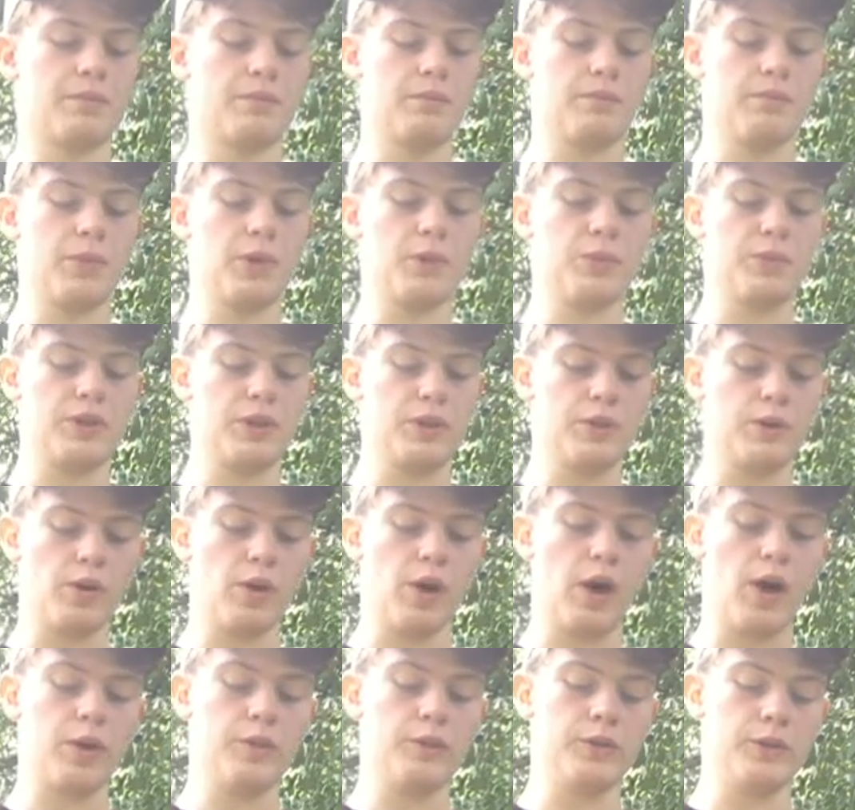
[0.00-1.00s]
But when you go
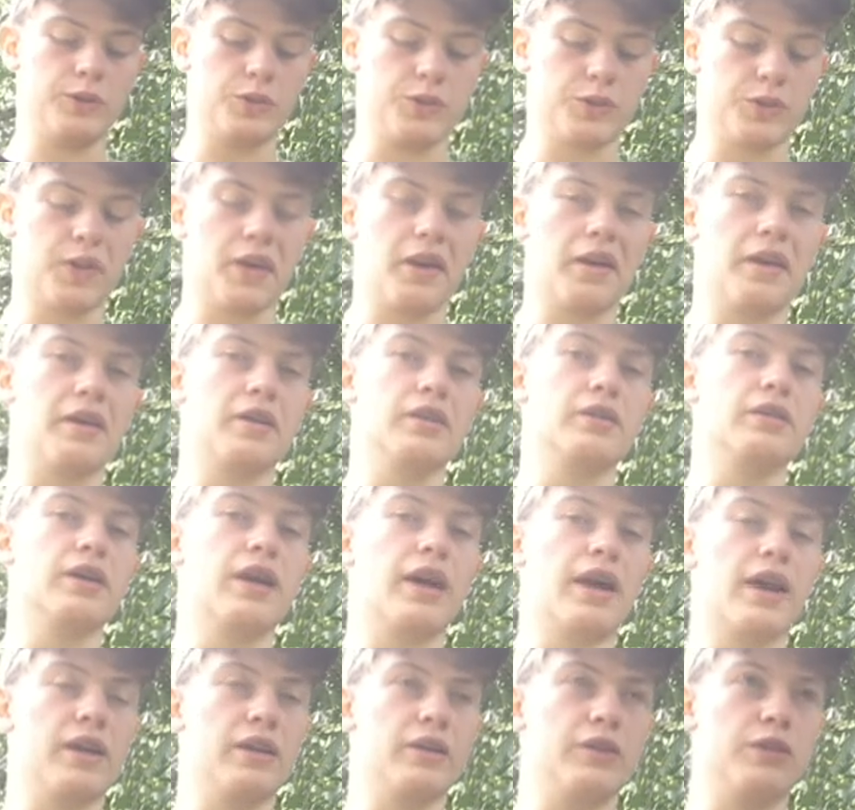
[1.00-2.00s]
out and you try it
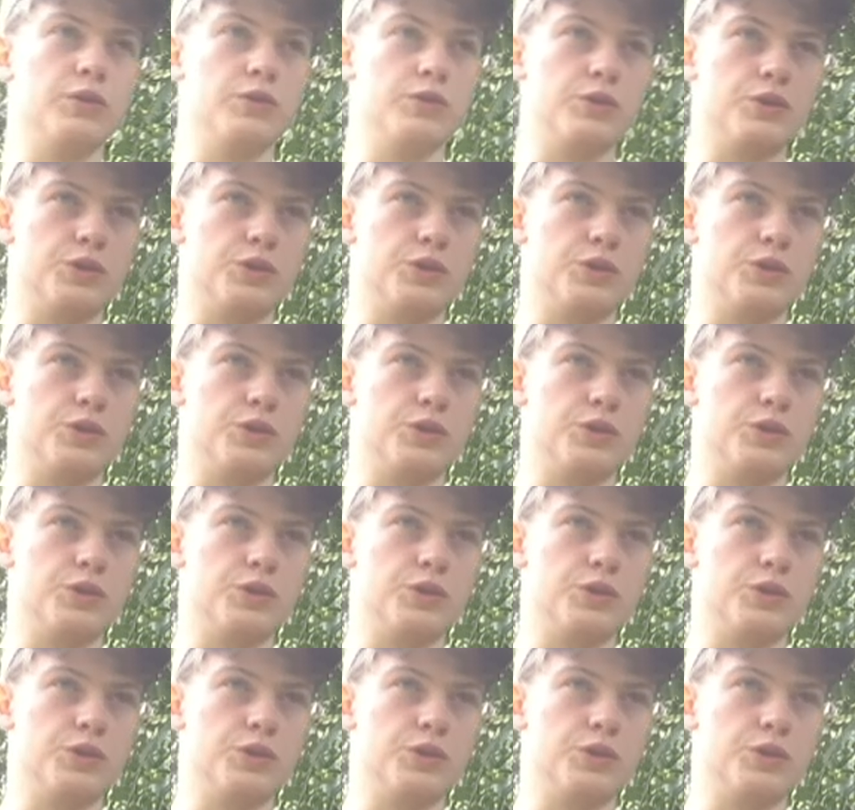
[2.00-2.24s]
and you